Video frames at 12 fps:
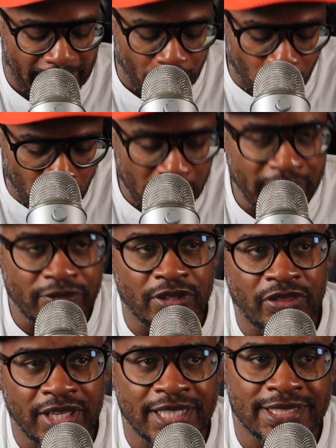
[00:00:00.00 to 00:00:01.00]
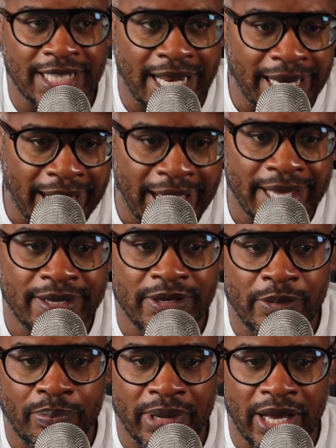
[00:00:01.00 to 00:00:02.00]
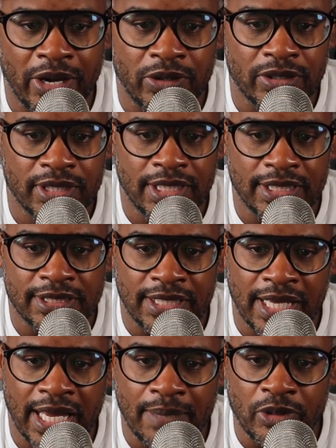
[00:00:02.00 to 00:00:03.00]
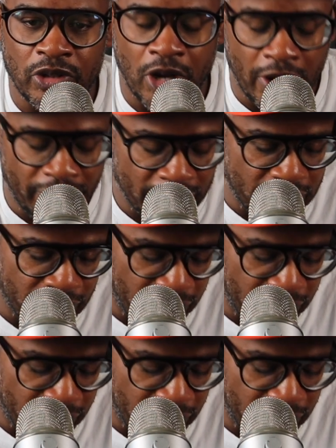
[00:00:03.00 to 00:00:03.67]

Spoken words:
One of the things that I like about his game on the offensive